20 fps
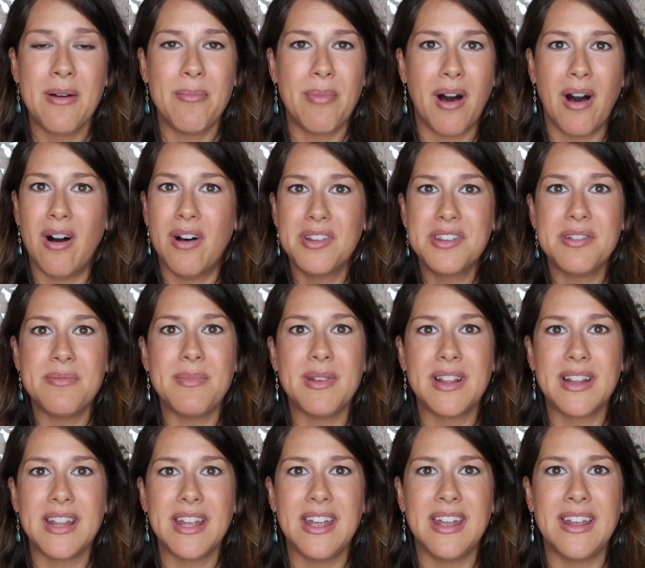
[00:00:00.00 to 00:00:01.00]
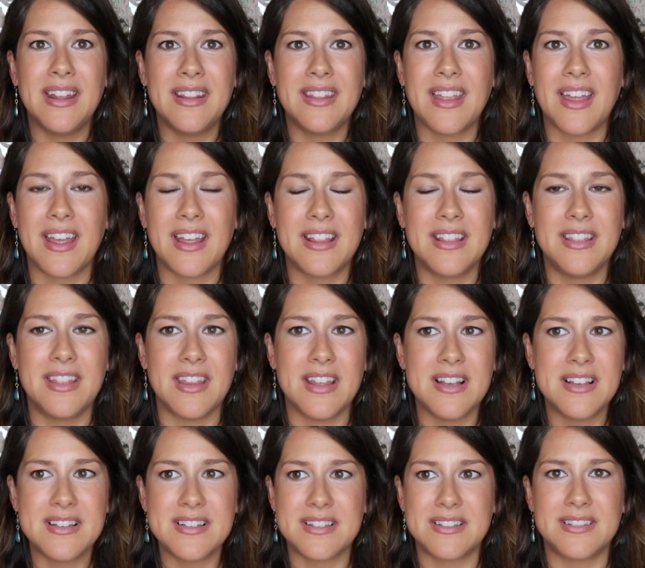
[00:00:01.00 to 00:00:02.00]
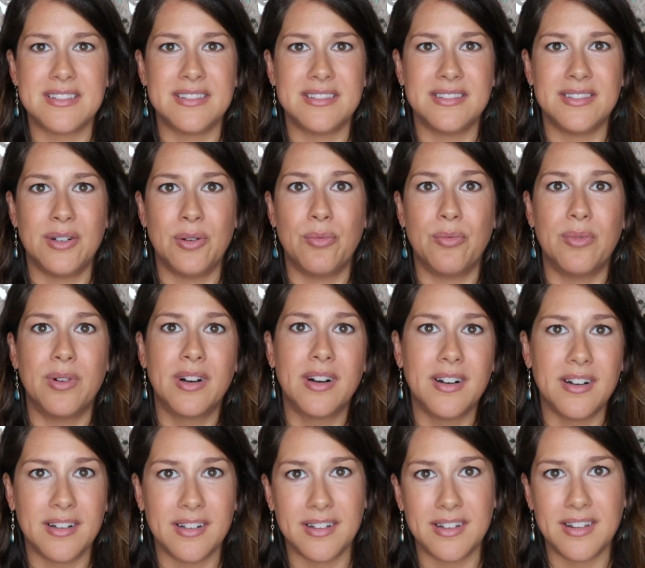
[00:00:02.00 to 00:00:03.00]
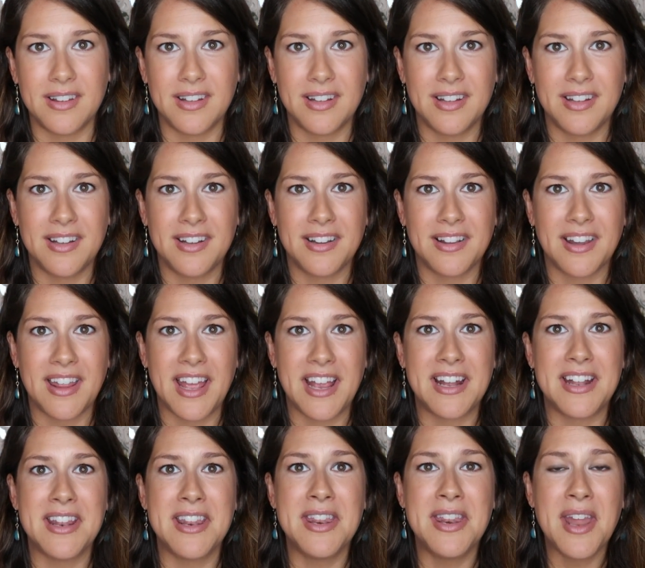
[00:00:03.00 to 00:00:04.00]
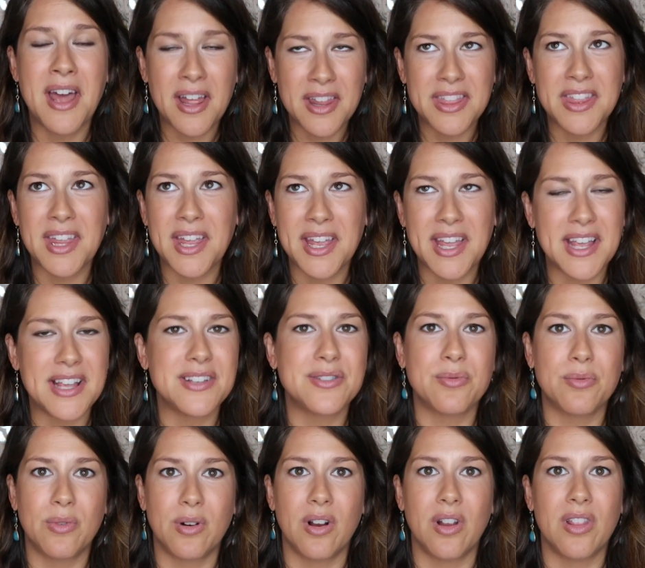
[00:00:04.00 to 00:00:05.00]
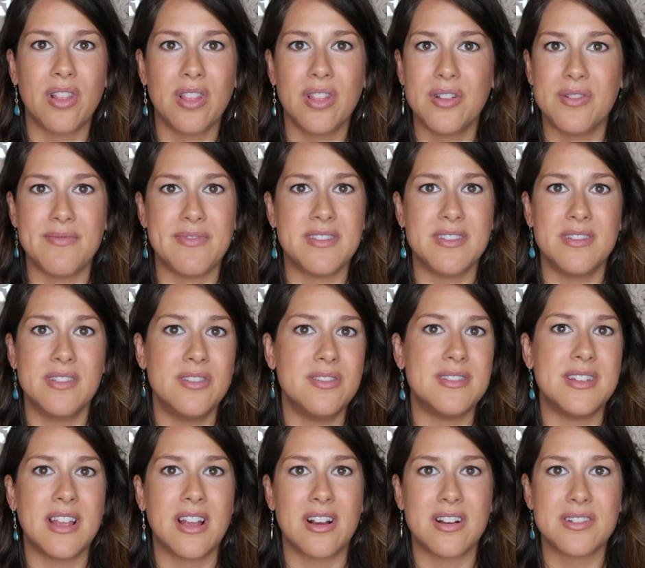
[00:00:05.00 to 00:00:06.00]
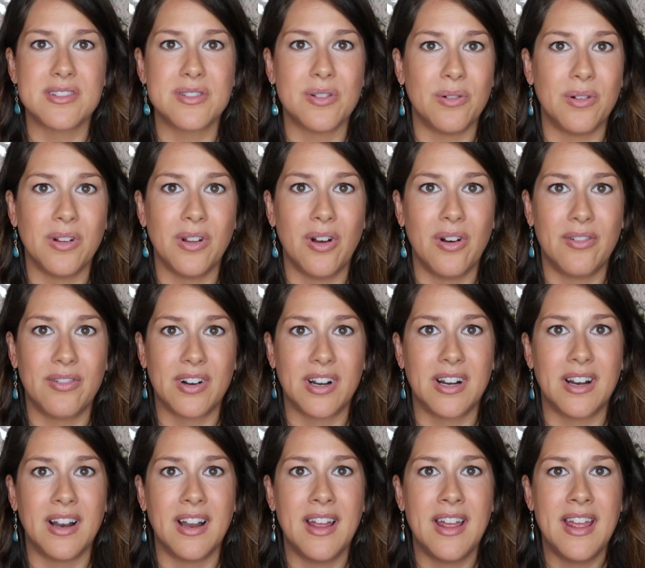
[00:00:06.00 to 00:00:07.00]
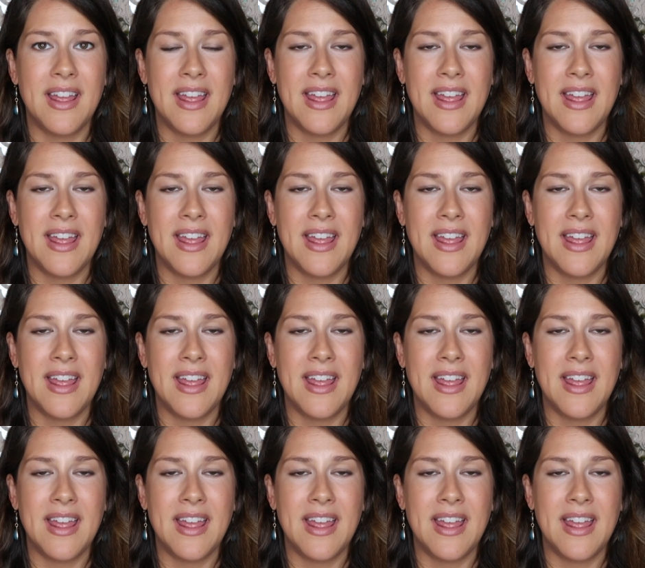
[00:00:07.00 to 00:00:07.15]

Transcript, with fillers: But ultimately, like this world, like nothing is worth lo losing our soul over.